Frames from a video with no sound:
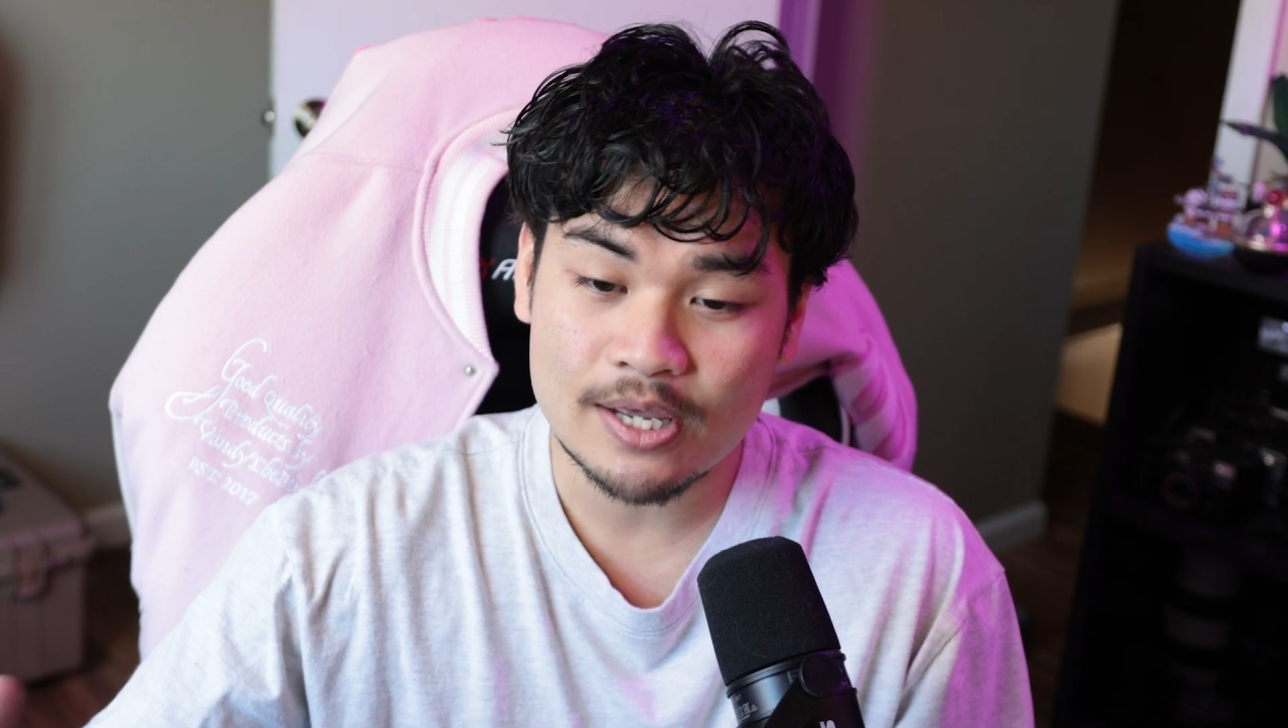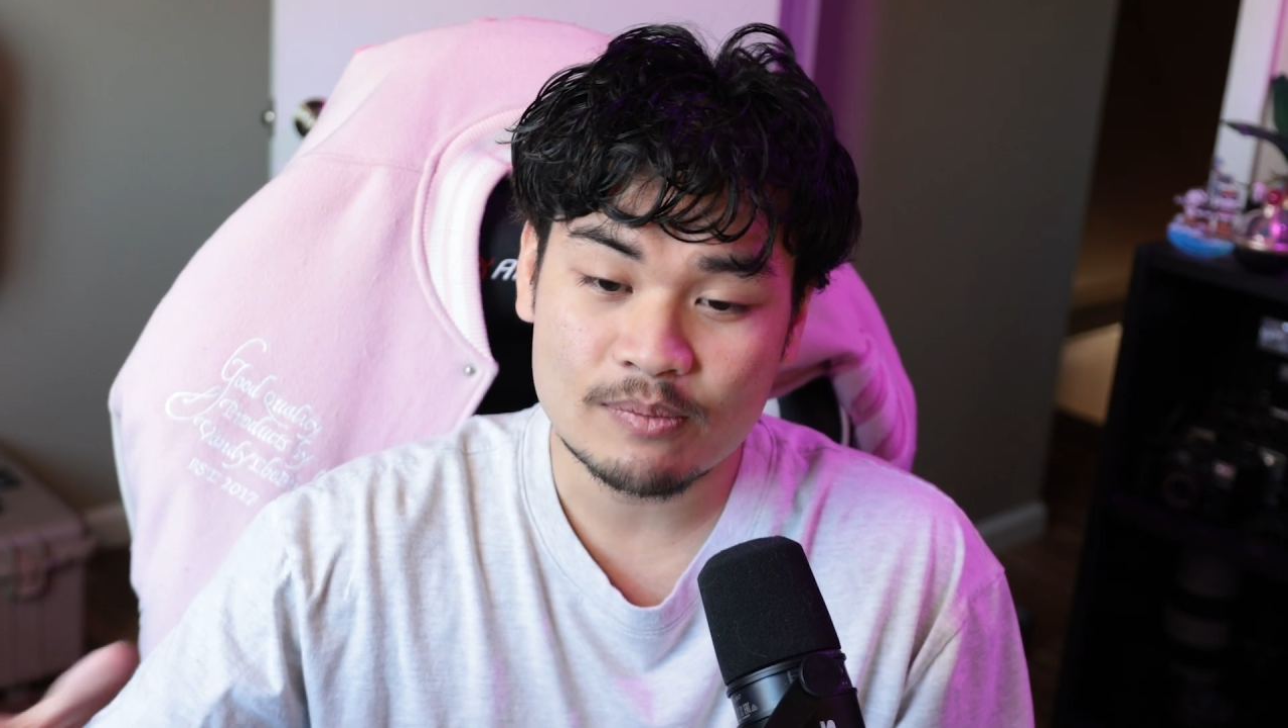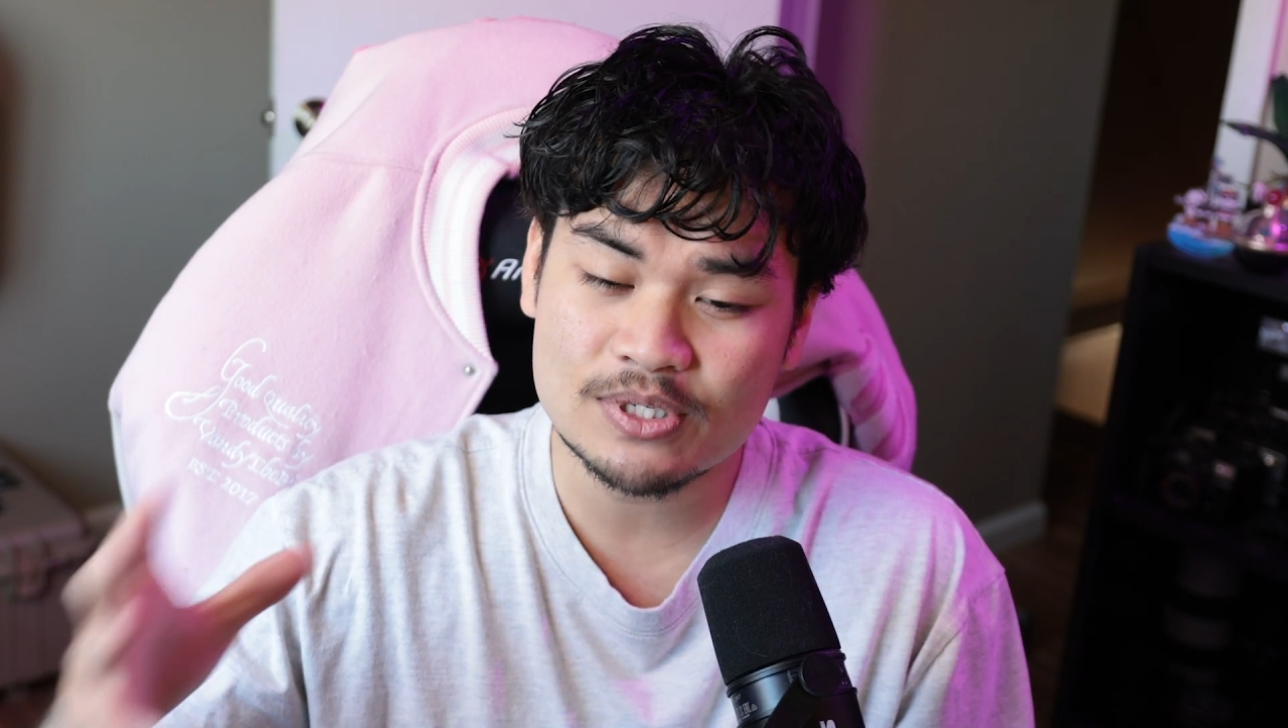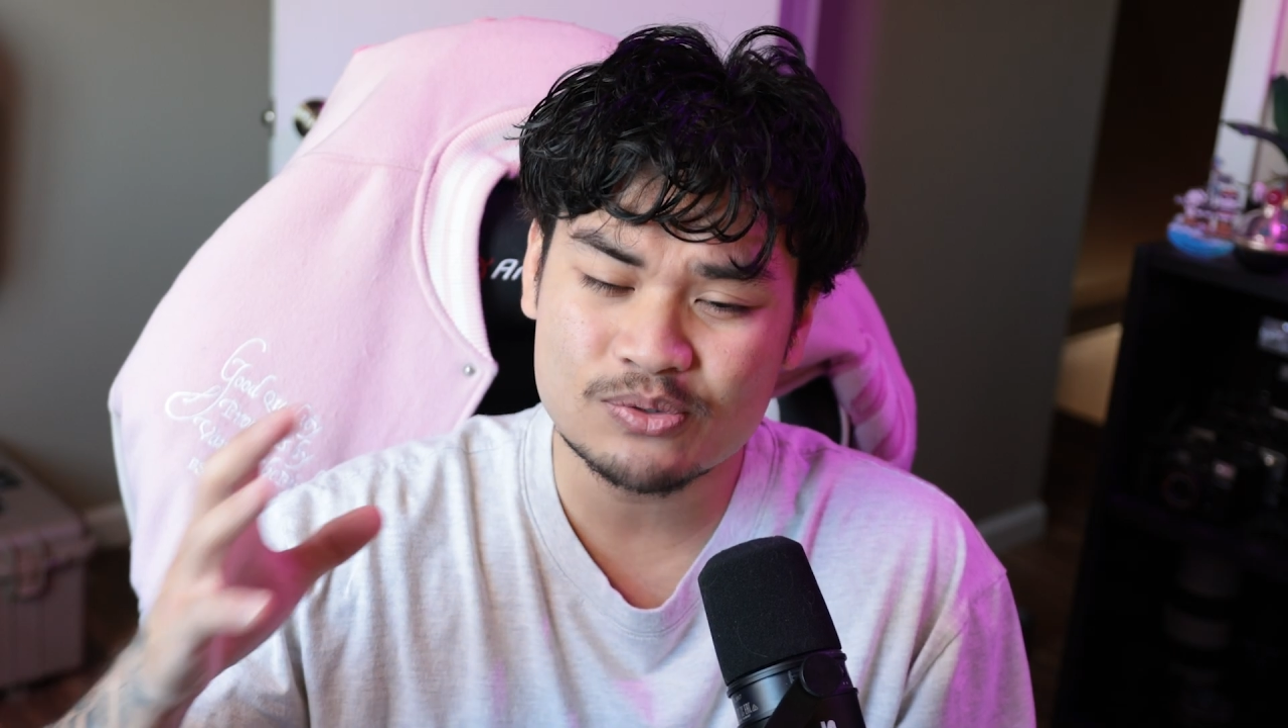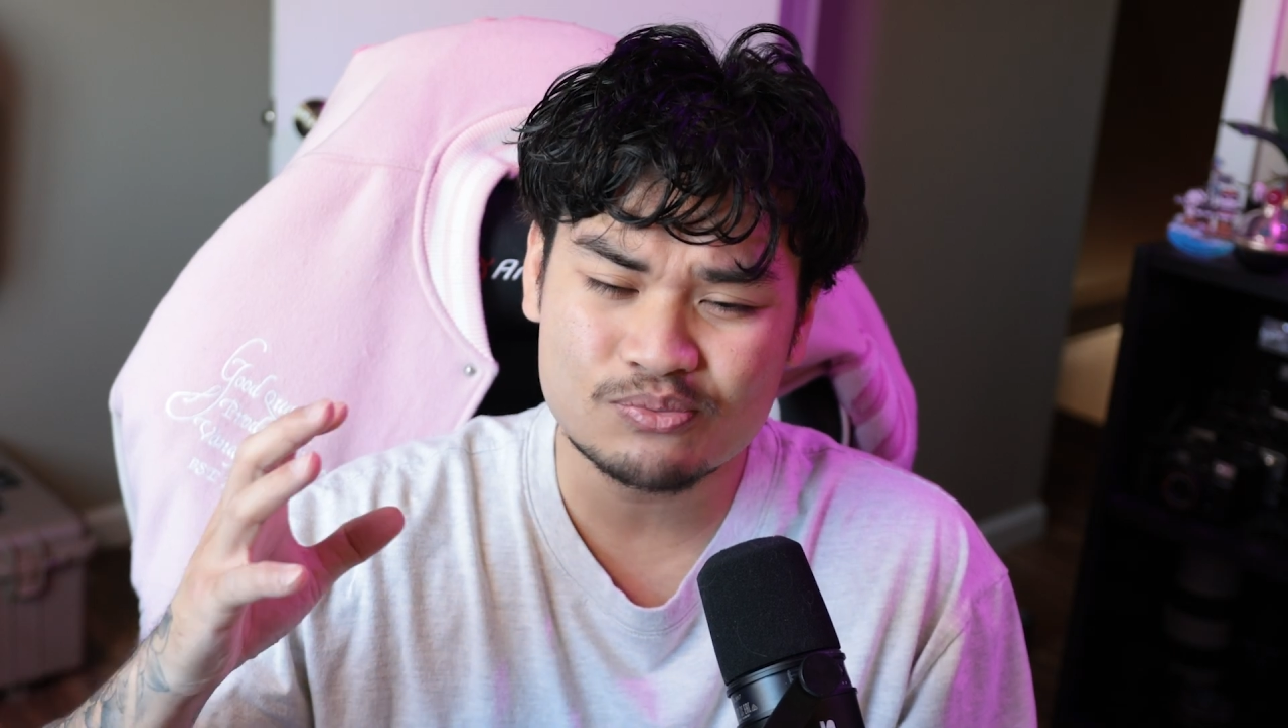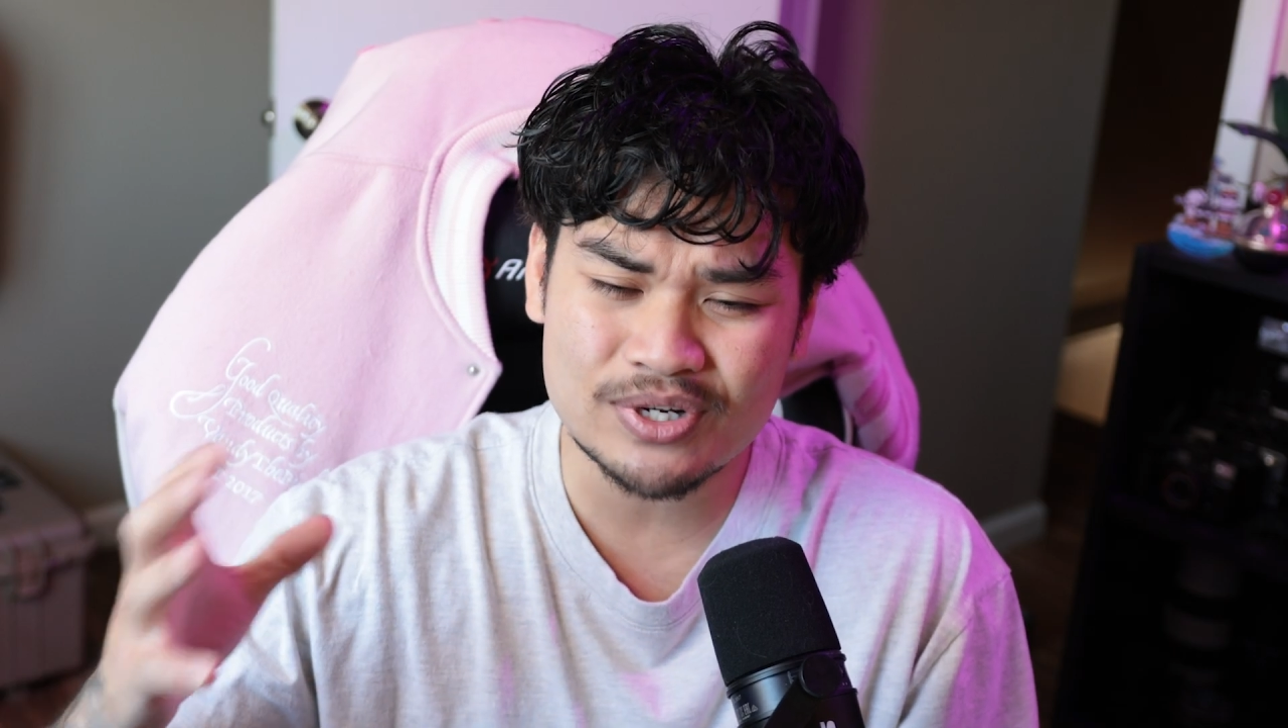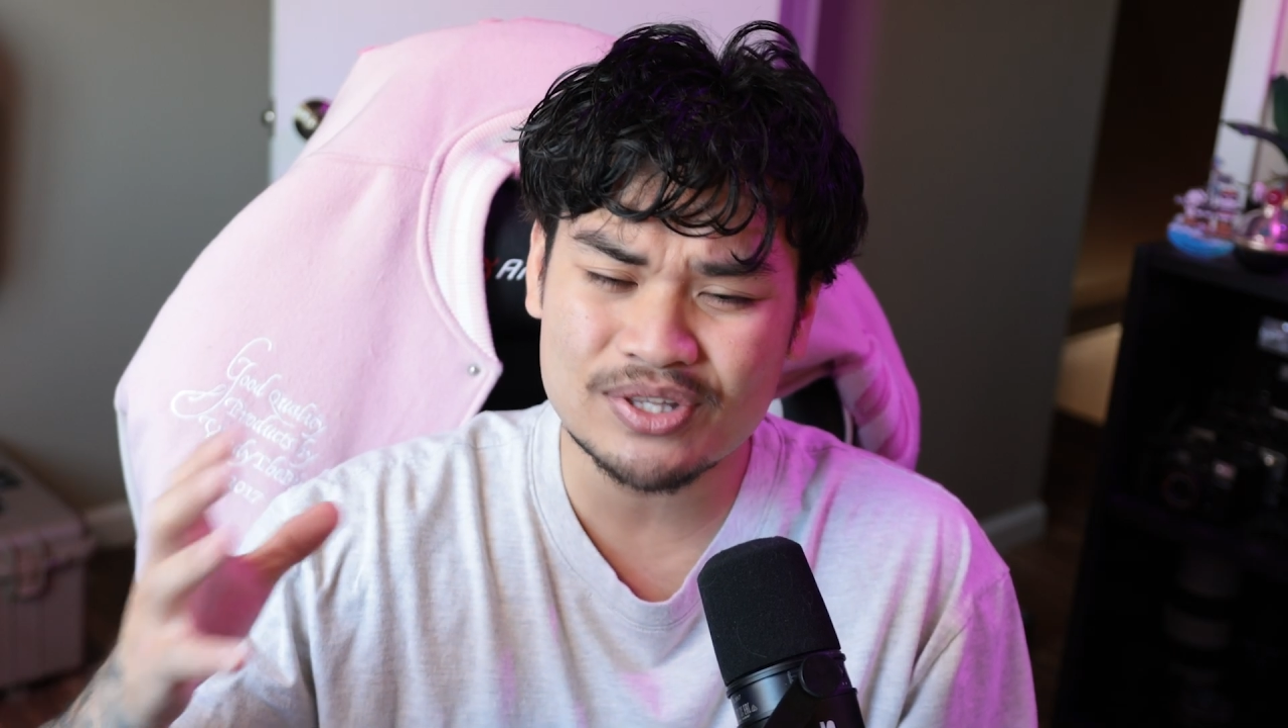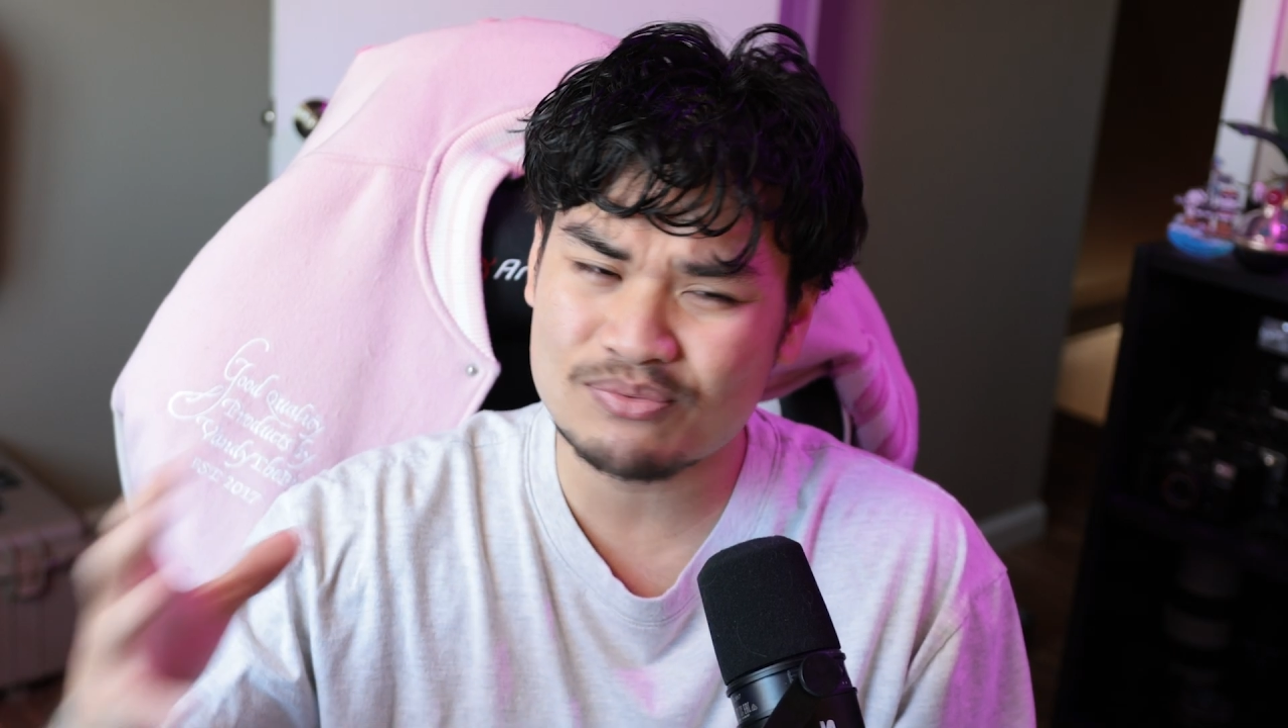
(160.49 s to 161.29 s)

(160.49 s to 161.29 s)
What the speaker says: which is really,